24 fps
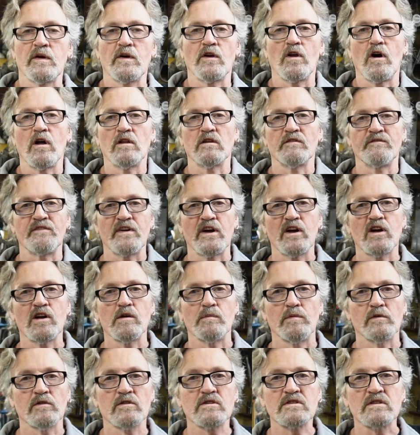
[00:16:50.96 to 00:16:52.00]
out all the
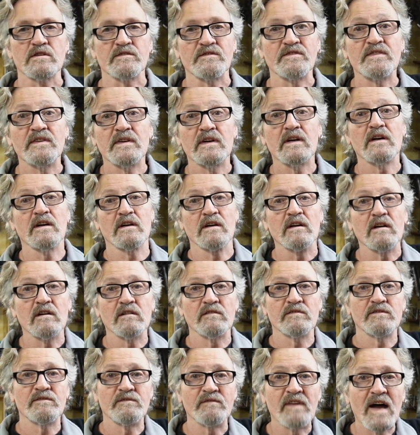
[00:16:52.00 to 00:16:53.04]
variables of
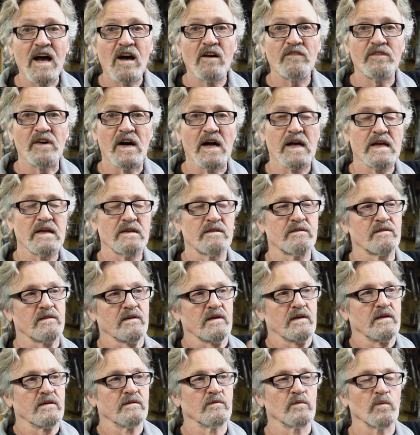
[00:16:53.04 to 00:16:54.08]
valve height
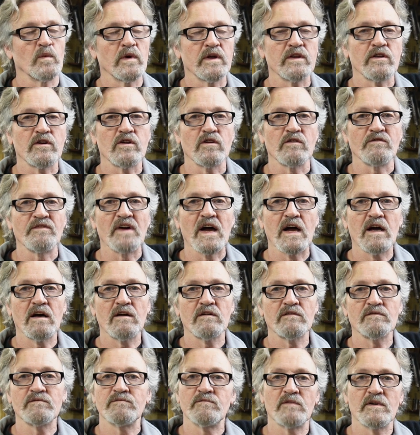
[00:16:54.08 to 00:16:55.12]
and whether
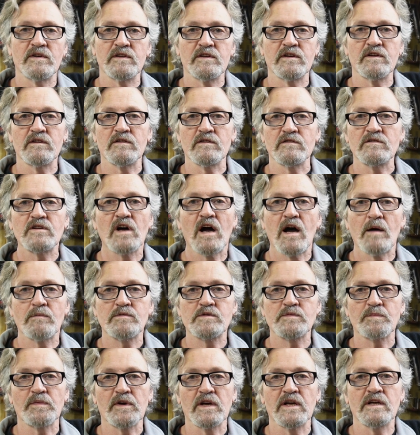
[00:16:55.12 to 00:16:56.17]
your top
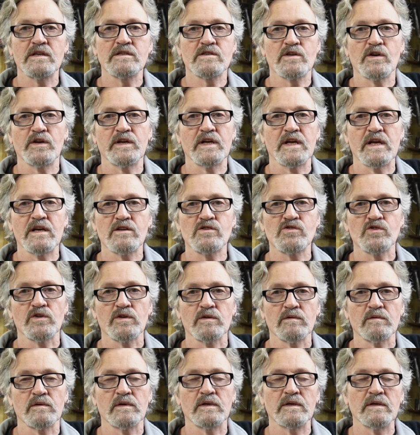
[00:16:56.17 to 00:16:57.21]
spring is going to hit
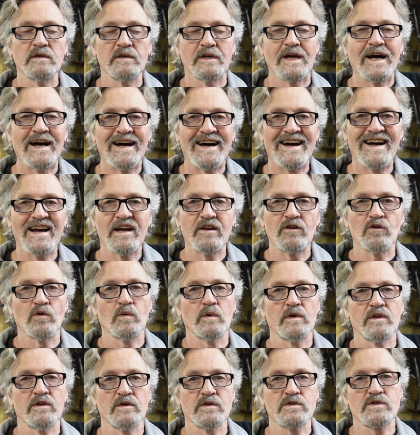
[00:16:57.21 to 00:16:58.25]
your guide or
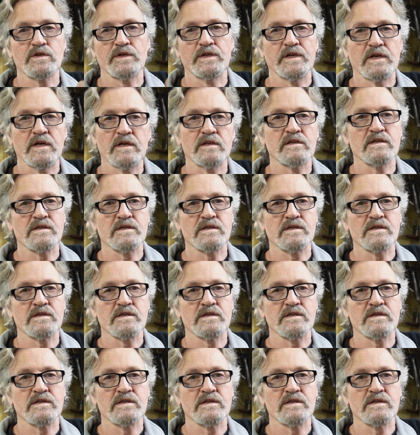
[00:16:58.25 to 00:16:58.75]
whether it's going to hit the